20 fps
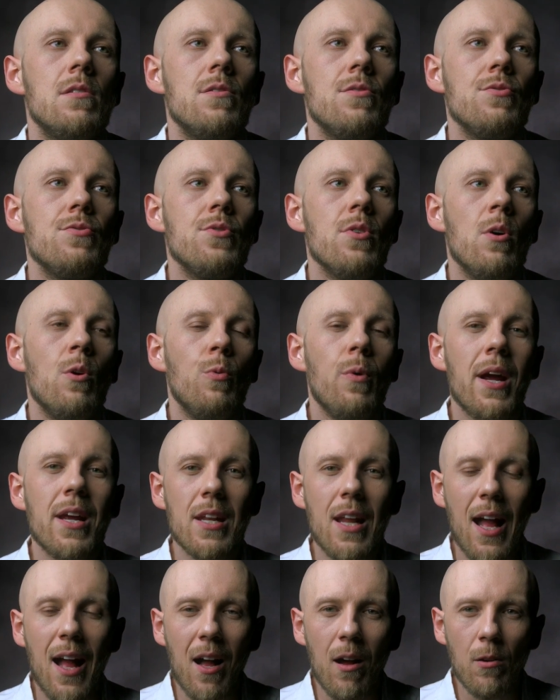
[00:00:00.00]
So right
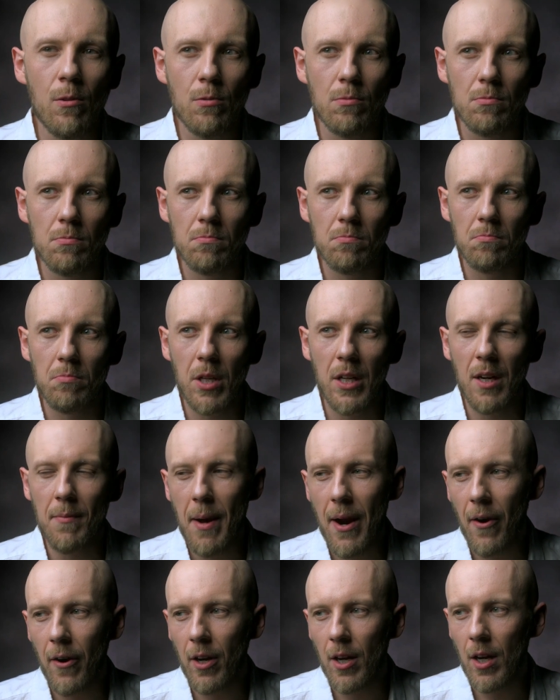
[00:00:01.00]
now in
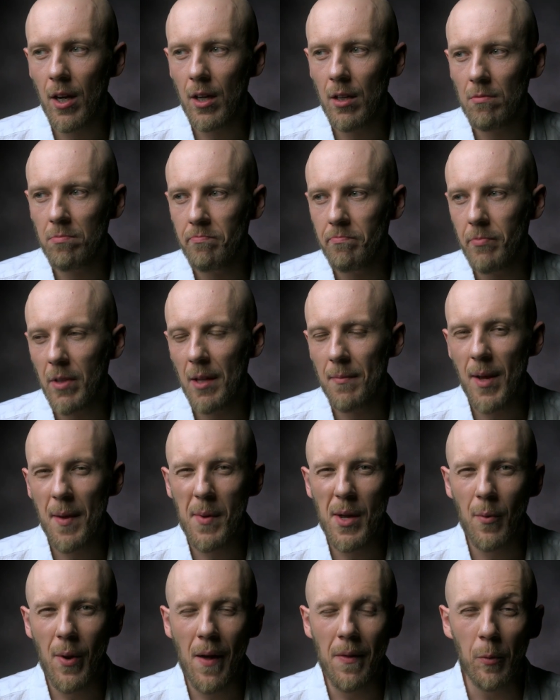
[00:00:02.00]
America and
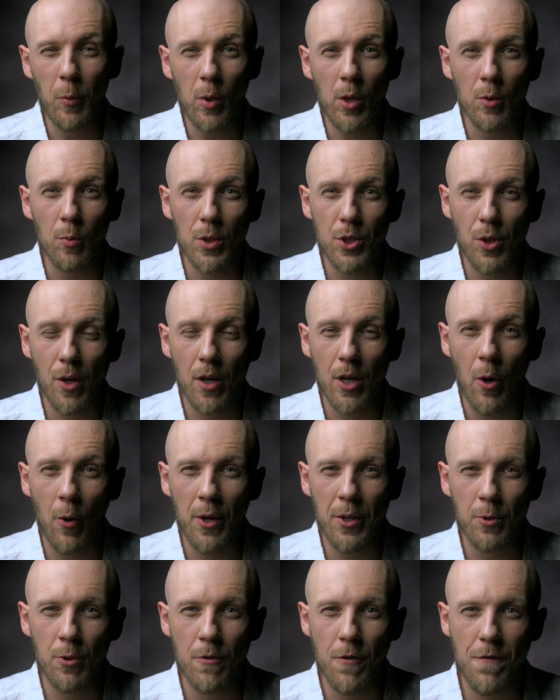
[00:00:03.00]
maybe around the world, we're sort of
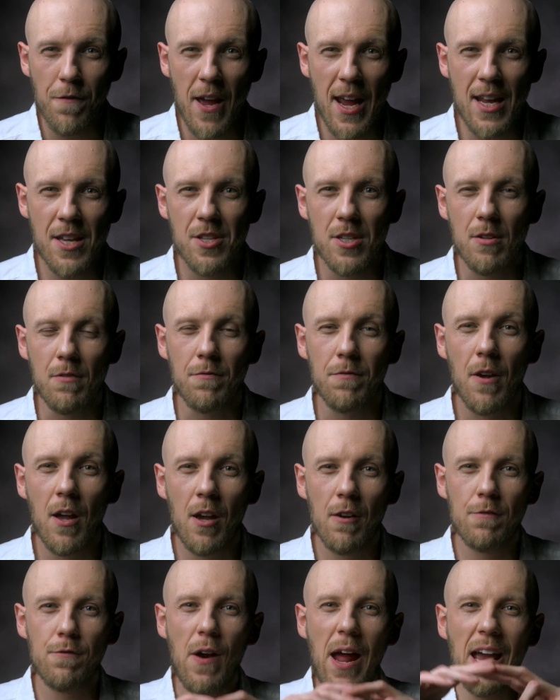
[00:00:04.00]
going through a phase of
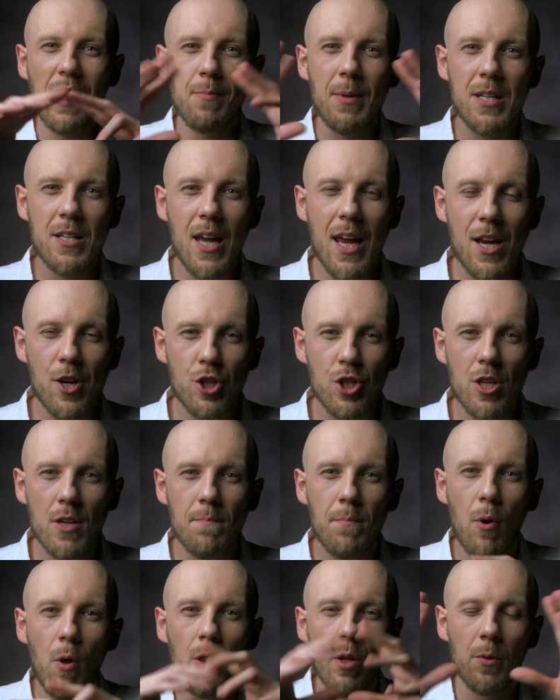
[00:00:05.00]

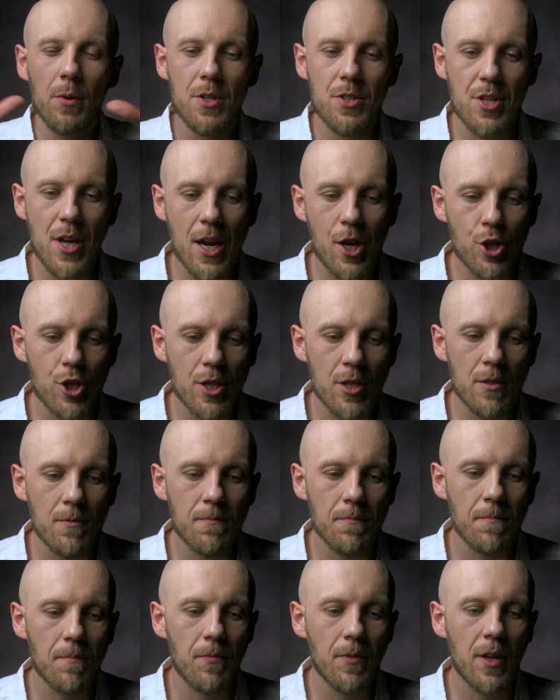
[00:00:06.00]
fragmentation,
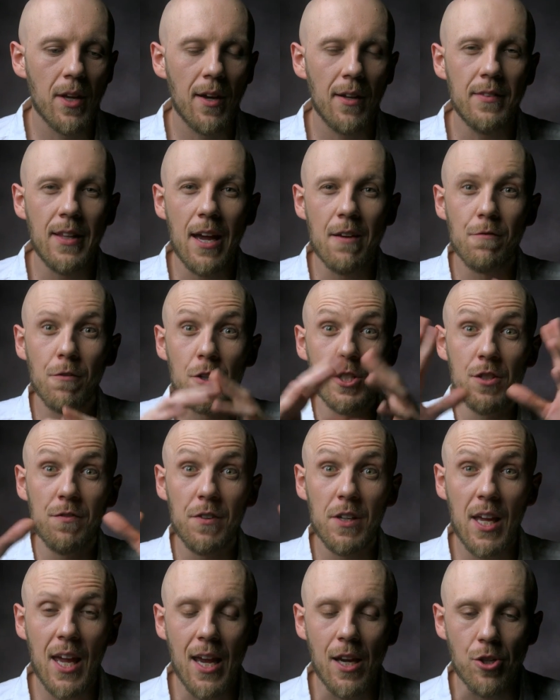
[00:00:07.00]
polarization,
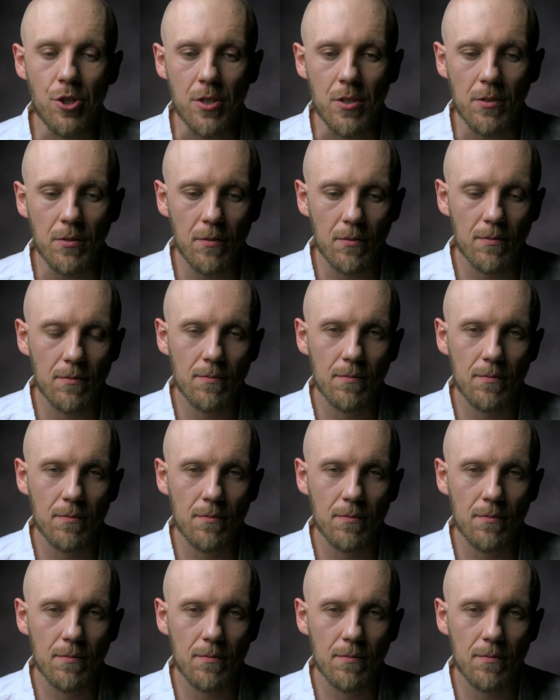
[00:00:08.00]
diversification.